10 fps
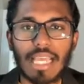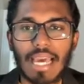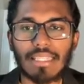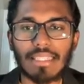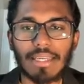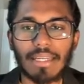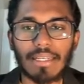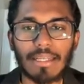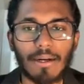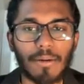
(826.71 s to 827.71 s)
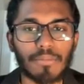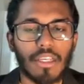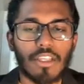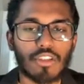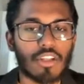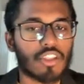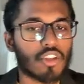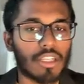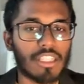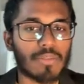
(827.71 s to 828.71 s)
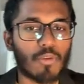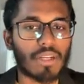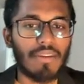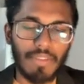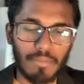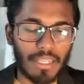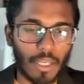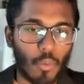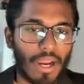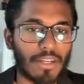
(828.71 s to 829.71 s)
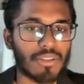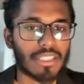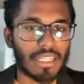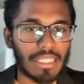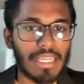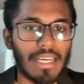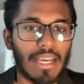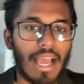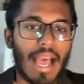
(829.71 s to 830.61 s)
And then students joining this program will be required to study